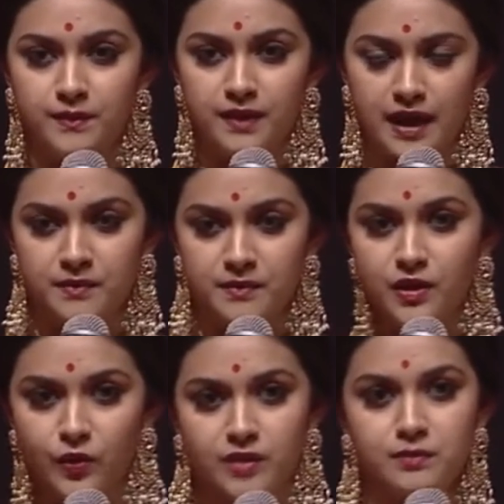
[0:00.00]
the
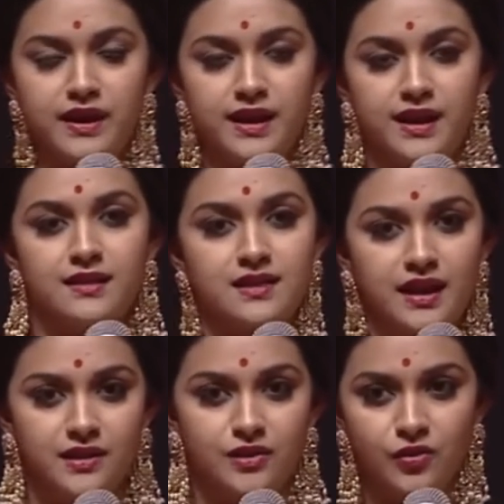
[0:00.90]
heroine playing the
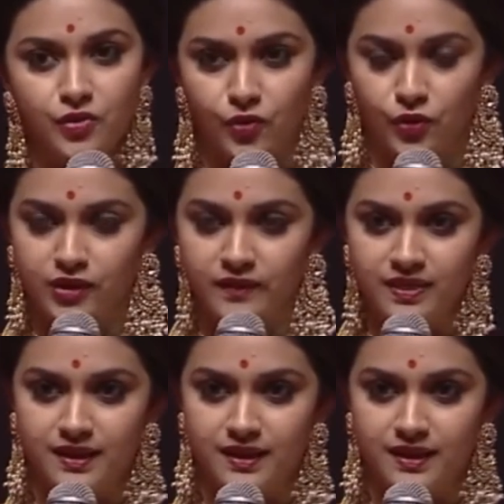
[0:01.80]
title role,